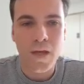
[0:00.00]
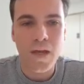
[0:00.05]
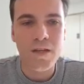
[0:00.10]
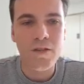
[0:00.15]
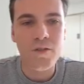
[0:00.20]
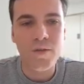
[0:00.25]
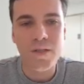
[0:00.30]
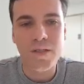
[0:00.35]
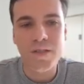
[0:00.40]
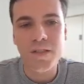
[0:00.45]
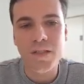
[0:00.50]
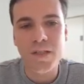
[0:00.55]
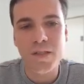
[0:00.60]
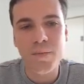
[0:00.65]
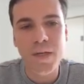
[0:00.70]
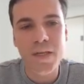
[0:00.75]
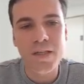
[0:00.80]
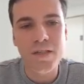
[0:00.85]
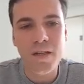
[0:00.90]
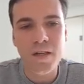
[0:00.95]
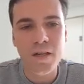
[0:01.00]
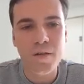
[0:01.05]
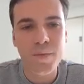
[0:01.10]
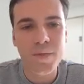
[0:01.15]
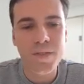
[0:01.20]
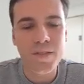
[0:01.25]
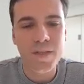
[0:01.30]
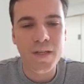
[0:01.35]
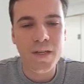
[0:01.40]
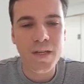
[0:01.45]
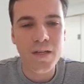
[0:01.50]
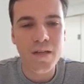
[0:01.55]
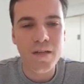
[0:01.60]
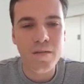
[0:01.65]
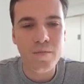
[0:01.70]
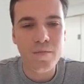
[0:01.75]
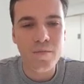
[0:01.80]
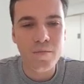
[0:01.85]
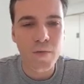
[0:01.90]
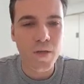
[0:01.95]
As you can see, it made another mistake,
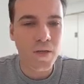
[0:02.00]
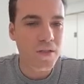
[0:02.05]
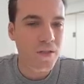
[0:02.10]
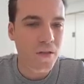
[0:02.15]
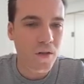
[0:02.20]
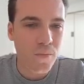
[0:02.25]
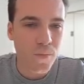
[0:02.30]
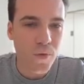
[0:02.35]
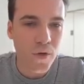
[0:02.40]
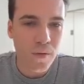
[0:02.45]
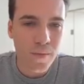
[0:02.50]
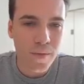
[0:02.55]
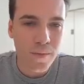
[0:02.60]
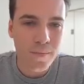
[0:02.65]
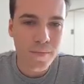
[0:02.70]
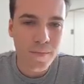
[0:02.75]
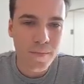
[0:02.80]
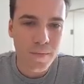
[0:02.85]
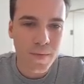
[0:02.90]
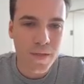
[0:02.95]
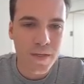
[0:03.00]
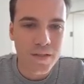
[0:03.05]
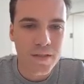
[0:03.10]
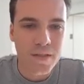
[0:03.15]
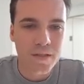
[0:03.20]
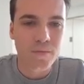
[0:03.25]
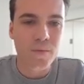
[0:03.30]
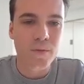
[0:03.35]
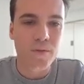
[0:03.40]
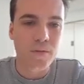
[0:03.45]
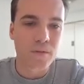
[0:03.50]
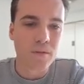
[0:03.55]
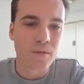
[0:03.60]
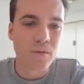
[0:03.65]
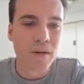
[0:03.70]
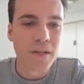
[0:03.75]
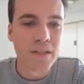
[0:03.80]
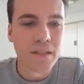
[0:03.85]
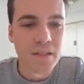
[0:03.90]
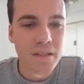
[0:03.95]
but it's no problem because it will
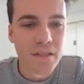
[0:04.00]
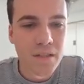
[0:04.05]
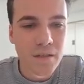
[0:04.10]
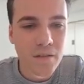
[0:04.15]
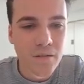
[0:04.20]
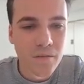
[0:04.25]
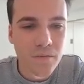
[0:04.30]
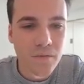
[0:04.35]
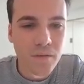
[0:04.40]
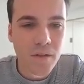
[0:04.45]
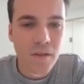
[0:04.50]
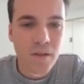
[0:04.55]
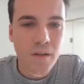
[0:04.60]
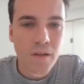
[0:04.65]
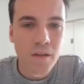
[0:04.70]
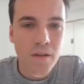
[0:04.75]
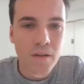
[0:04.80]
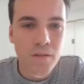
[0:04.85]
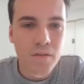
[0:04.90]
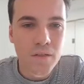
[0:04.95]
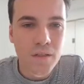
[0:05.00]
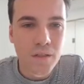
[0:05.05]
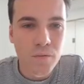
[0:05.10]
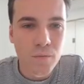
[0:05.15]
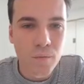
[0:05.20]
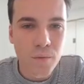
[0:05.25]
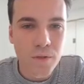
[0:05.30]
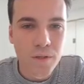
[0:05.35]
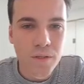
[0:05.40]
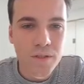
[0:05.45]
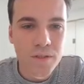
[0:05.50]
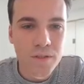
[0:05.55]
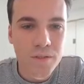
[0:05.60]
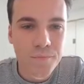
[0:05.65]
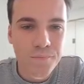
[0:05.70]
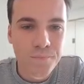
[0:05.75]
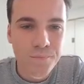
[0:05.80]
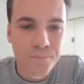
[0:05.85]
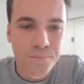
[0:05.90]
correct itself until it works.